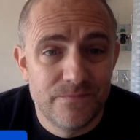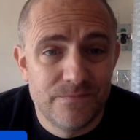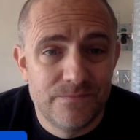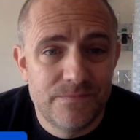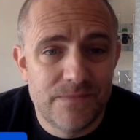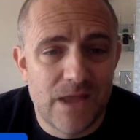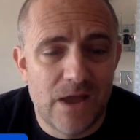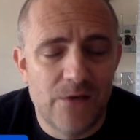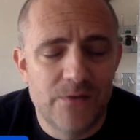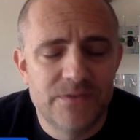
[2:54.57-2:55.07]

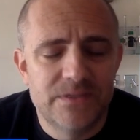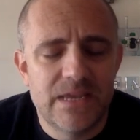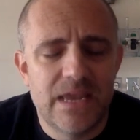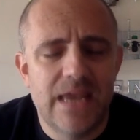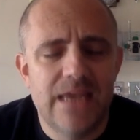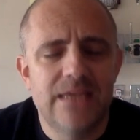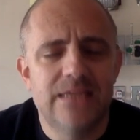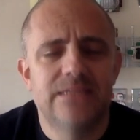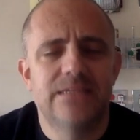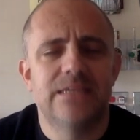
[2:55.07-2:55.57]
Now,
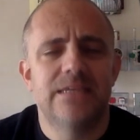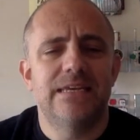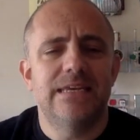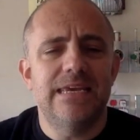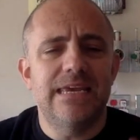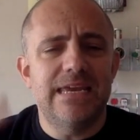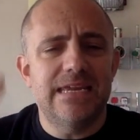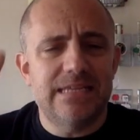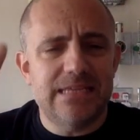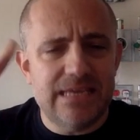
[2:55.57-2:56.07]
his
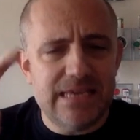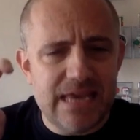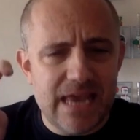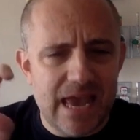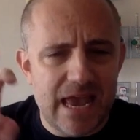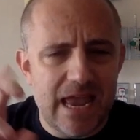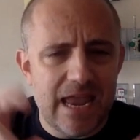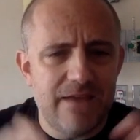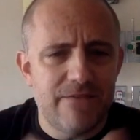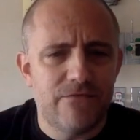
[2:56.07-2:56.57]

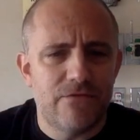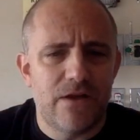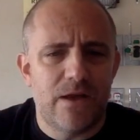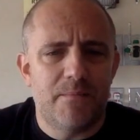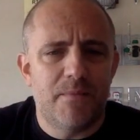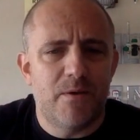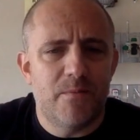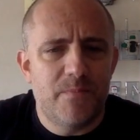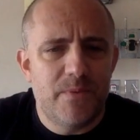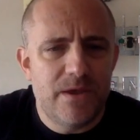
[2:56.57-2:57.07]
ETA for
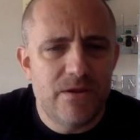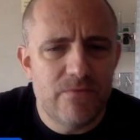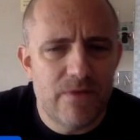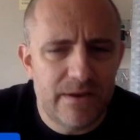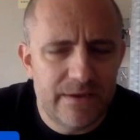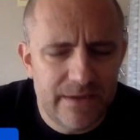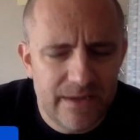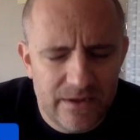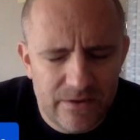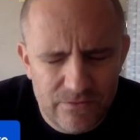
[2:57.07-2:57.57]
MLB
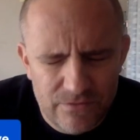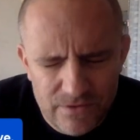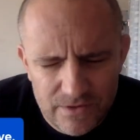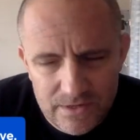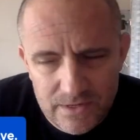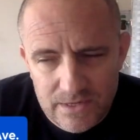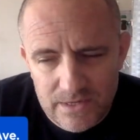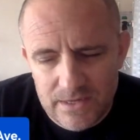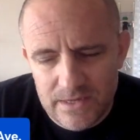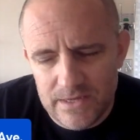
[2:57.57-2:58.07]
right now
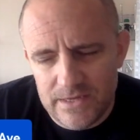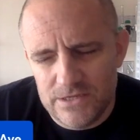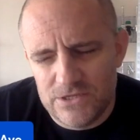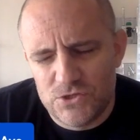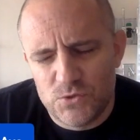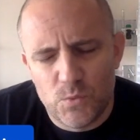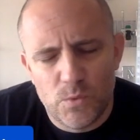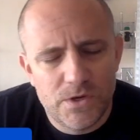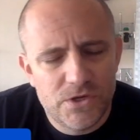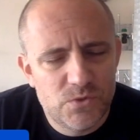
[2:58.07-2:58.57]
is
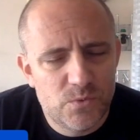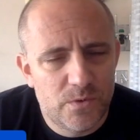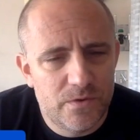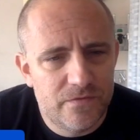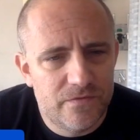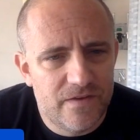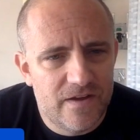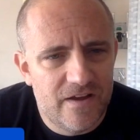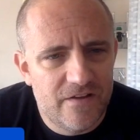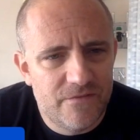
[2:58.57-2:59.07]

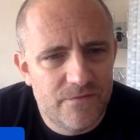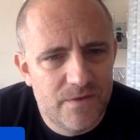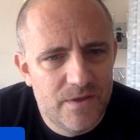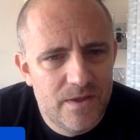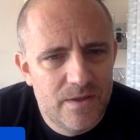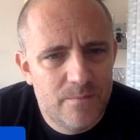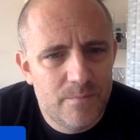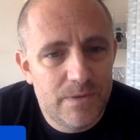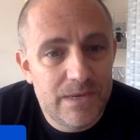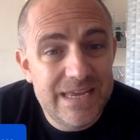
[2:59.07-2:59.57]
2025,
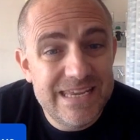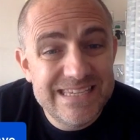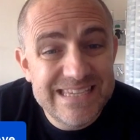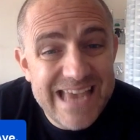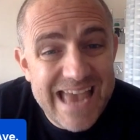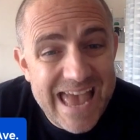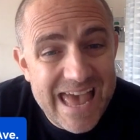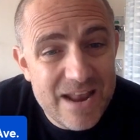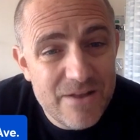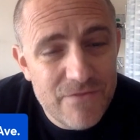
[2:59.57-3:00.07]
but he's
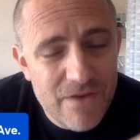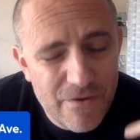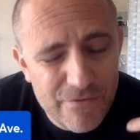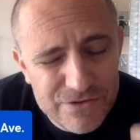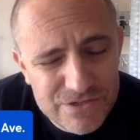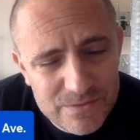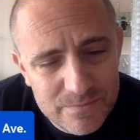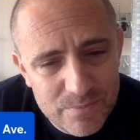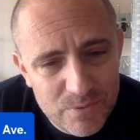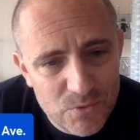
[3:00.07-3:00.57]
ahead of
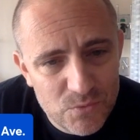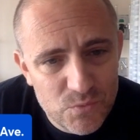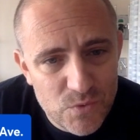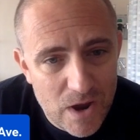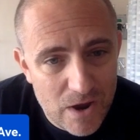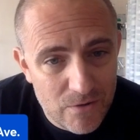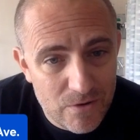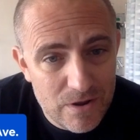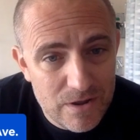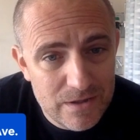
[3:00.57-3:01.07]
Everson
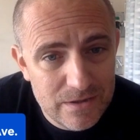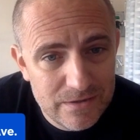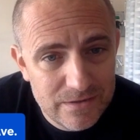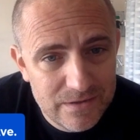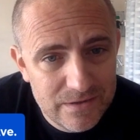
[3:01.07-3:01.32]
Pereira,